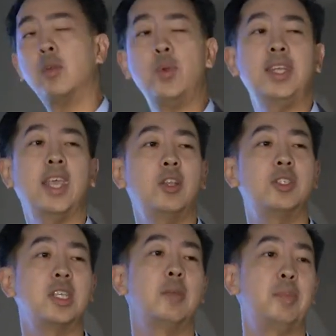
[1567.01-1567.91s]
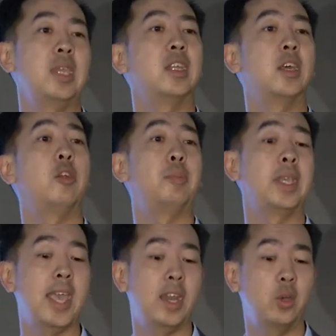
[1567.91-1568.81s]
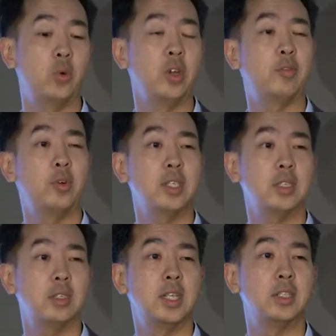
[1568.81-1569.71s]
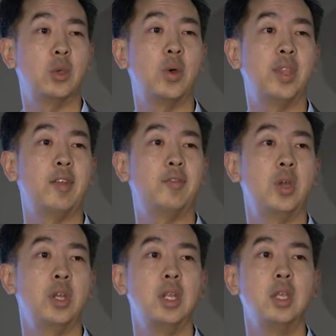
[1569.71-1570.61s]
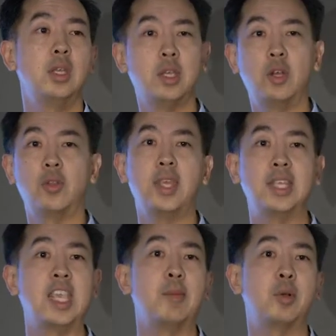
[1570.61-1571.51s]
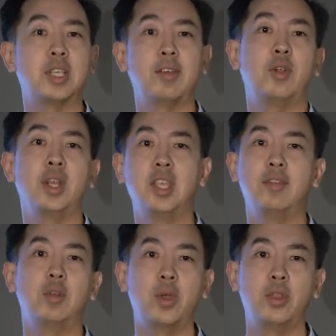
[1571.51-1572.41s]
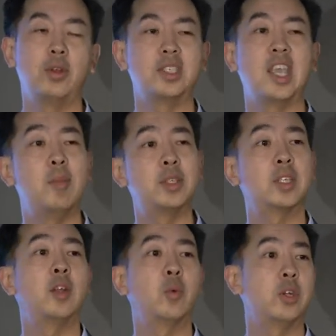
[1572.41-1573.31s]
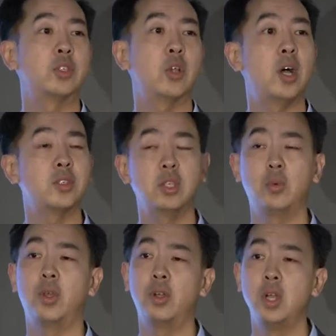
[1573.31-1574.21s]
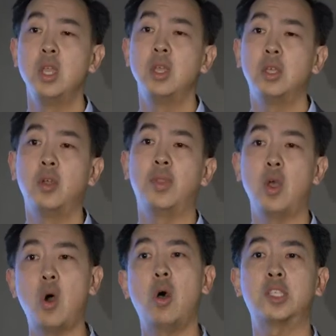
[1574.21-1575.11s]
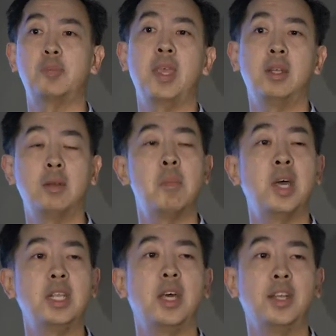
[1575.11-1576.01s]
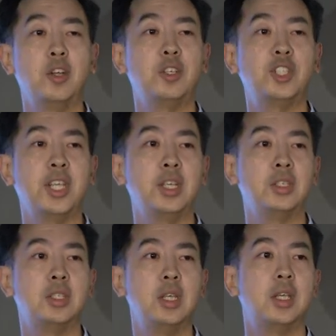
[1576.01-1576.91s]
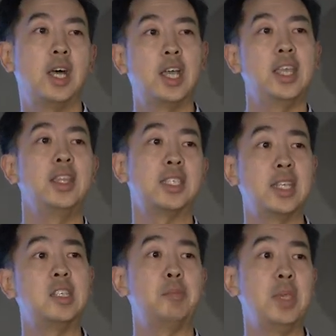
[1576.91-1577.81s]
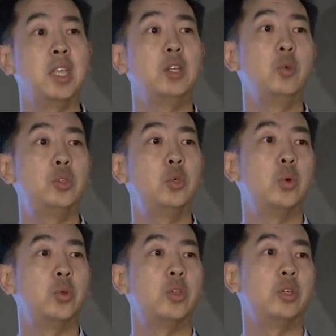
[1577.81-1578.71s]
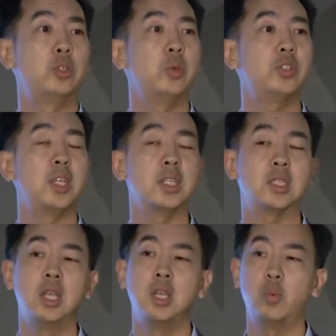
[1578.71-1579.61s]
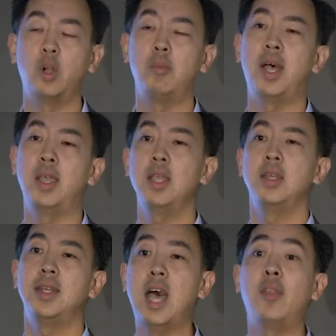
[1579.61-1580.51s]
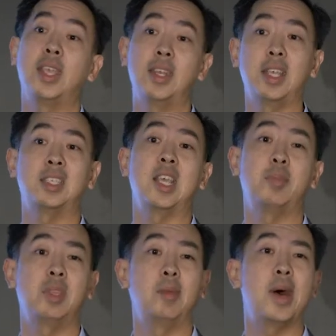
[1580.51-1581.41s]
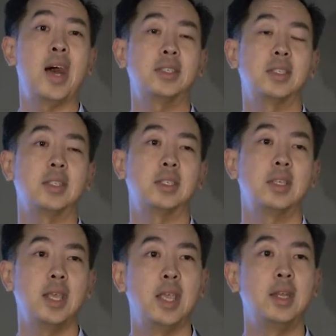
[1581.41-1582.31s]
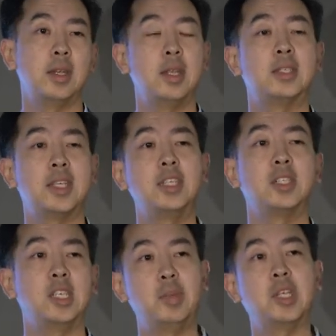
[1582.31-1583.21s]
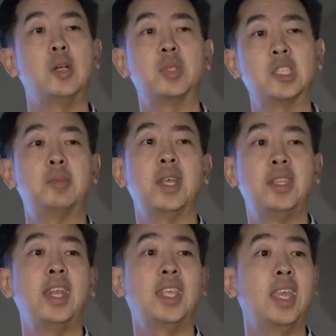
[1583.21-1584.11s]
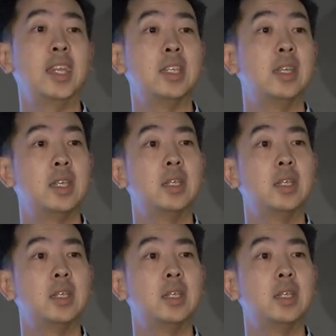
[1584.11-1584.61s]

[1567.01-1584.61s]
Retailers end up being another big category for us, and so on that front, the examples I've already given, whether it's Amazon, whether it's Costco, whether they all spend money on interchange, and this ends up being a new tool in their tool chest, whereby now they can accept deposits, and essentially it becomes a dedicated